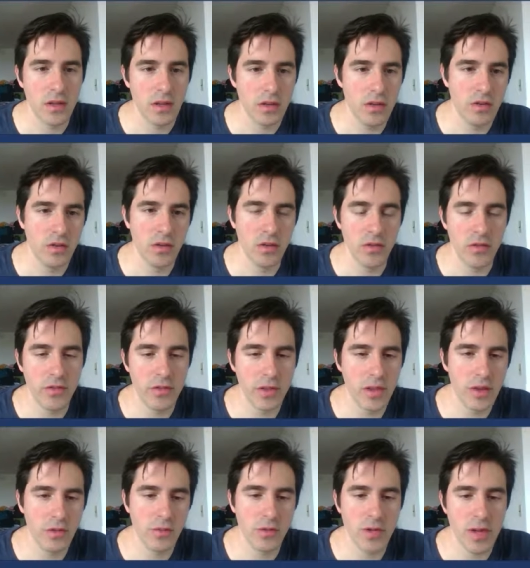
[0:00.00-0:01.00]
I don't
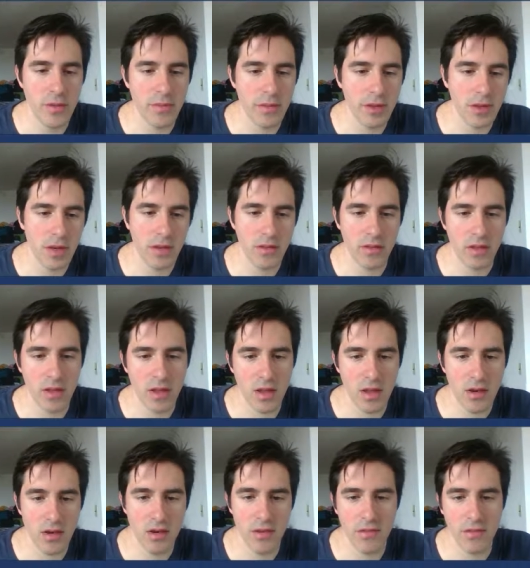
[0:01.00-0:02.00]
think I'm dropping anything
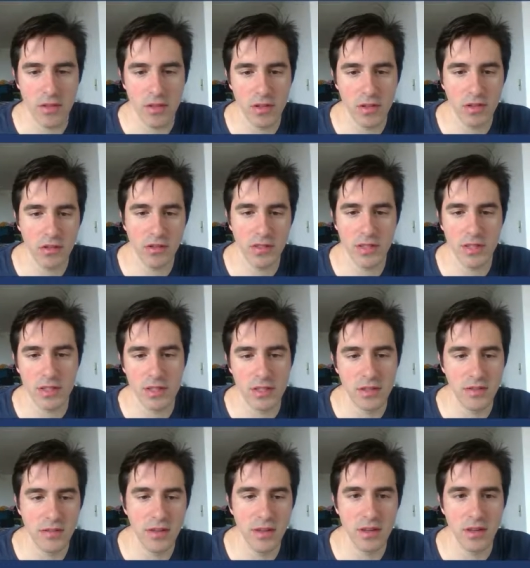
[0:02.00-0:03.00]
here. Everything looks like it's
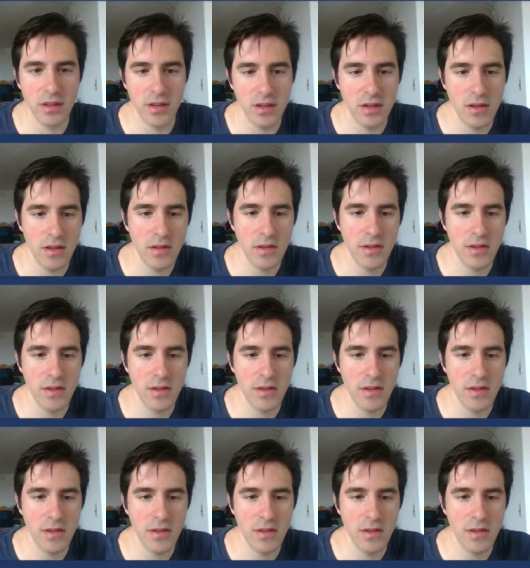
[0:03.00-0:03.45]
defended.